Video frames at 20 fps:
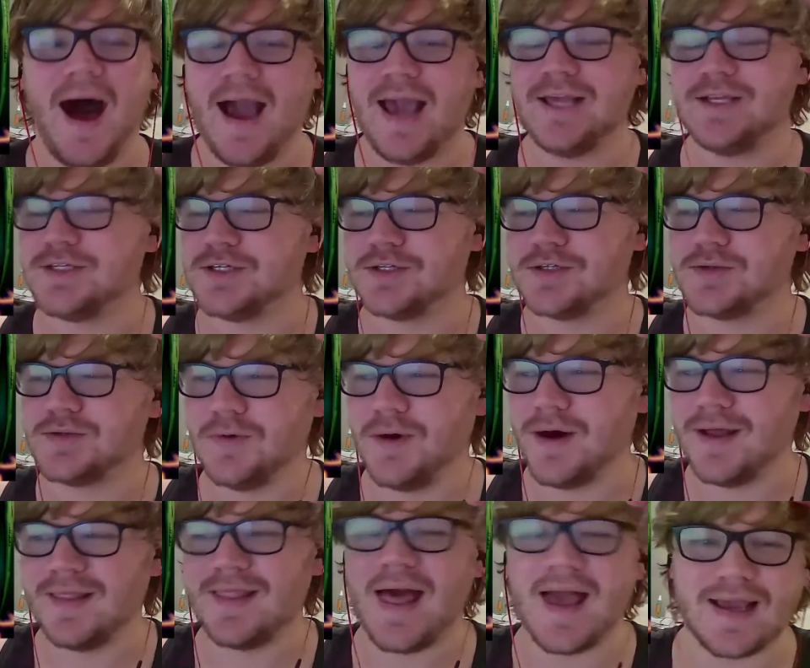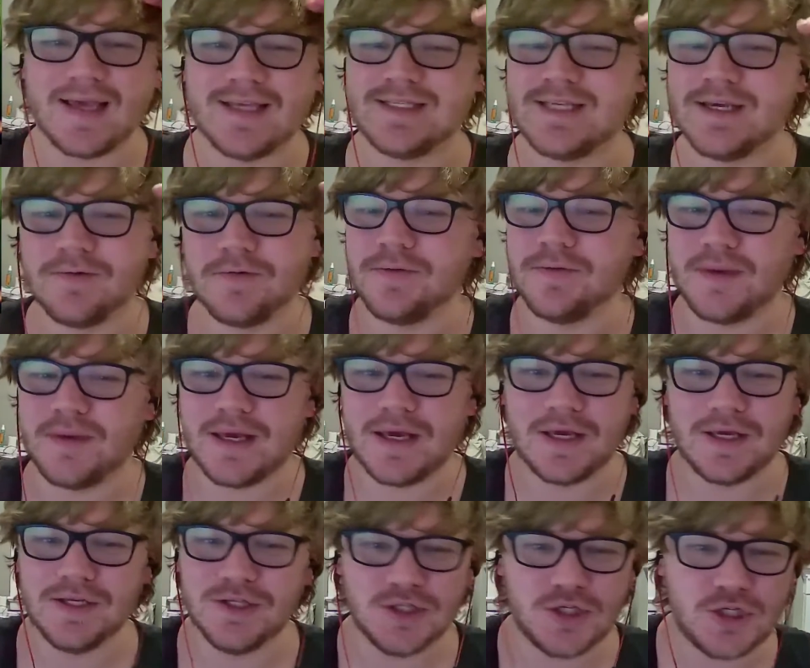just want that because it would
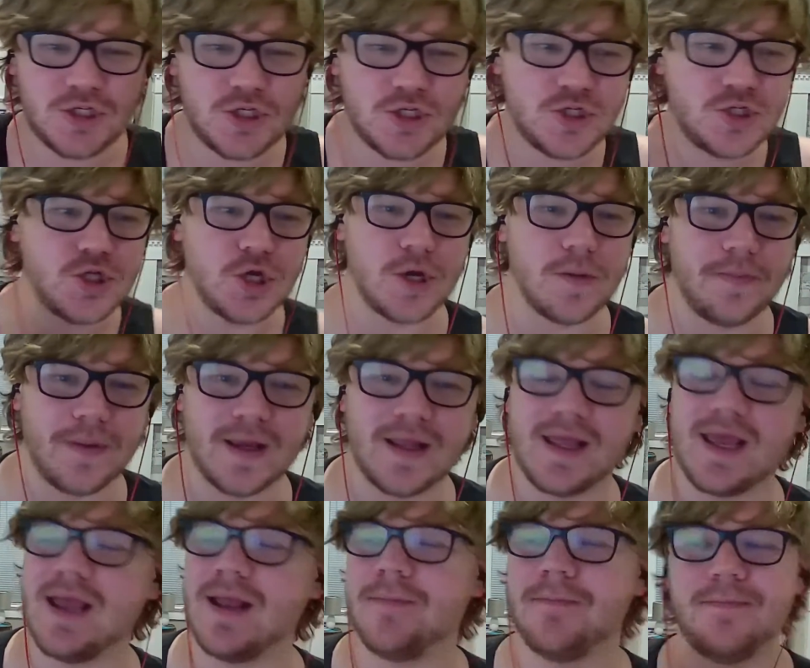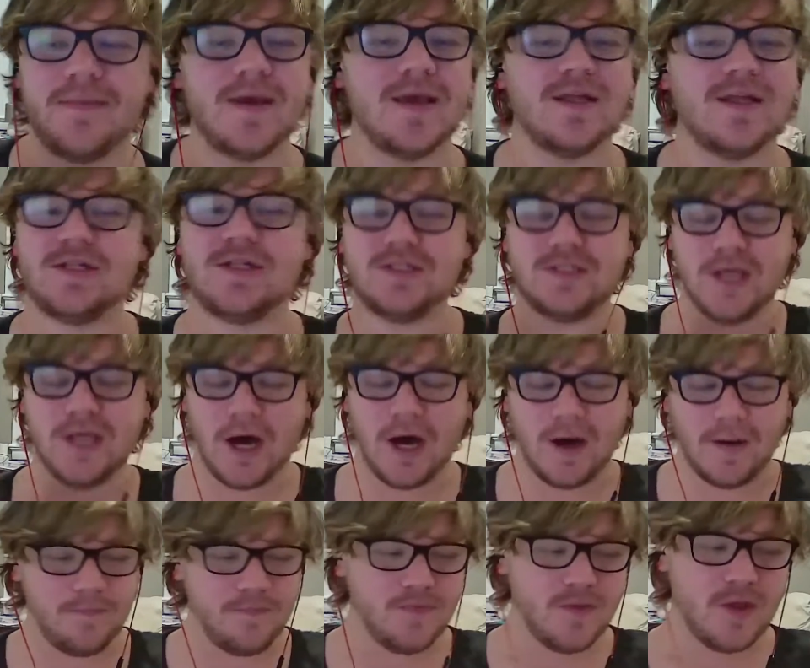be stupid. It'd be
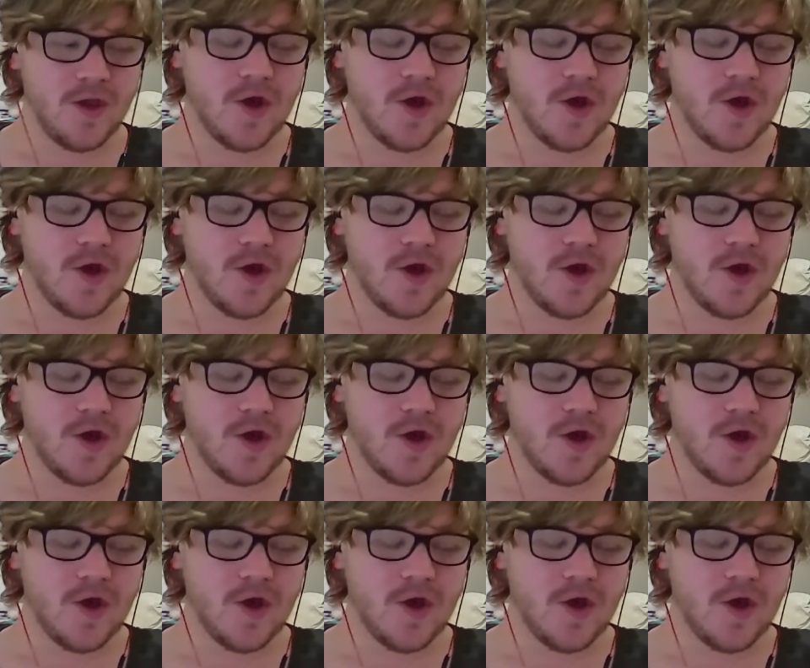dumb.